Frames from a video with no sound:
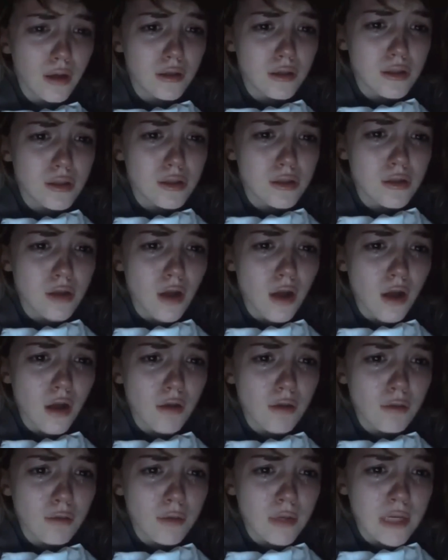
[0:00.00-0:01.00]
I just
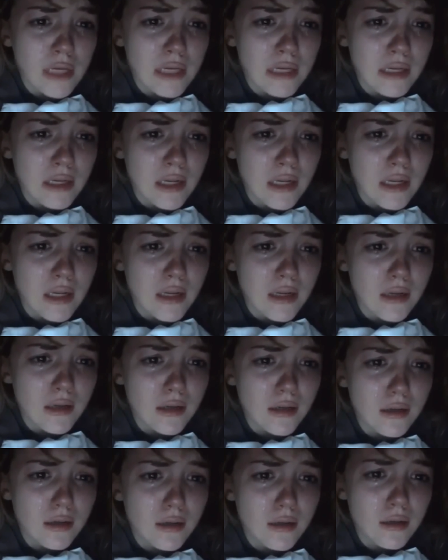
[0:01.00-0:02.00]
saw a weenie.
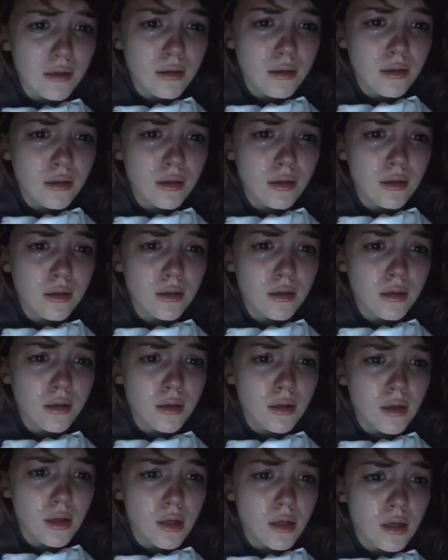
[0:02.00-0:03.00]

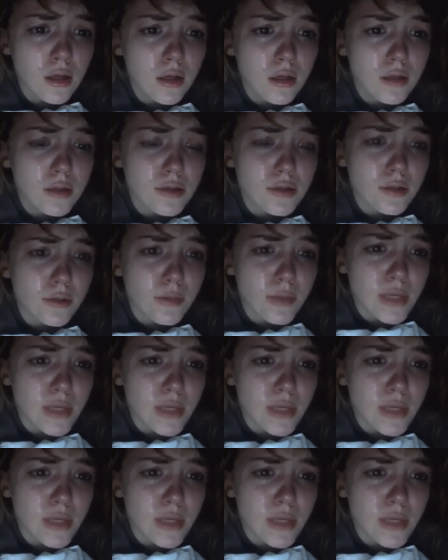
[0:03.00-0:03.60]
Oh no,